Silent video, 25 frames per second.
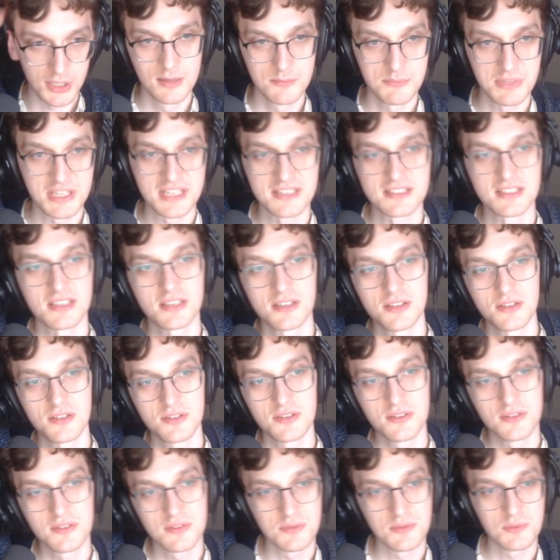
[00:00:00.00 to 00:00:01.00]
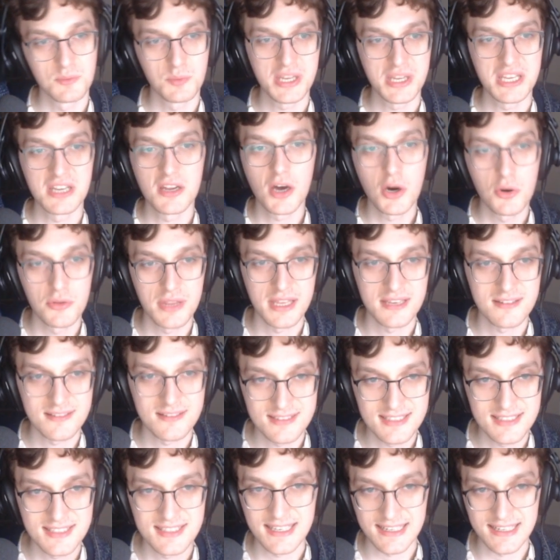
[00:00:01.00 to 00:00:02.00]
Because we know that
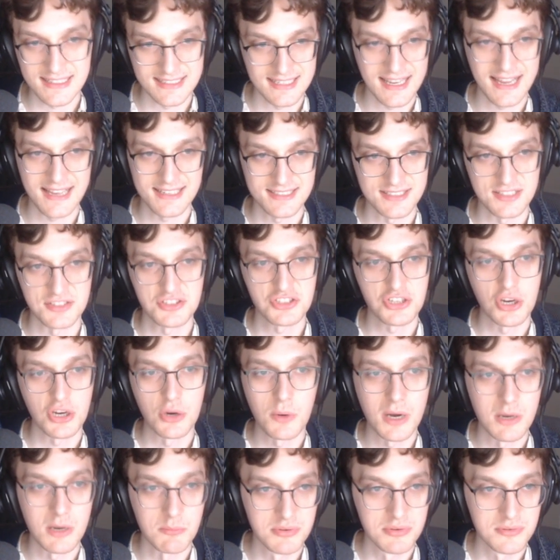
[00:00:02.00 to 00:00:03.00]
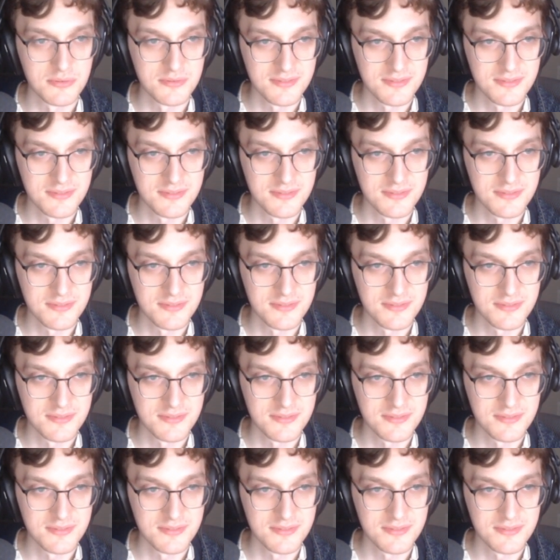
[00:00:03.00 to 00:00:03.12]
6 has to show up.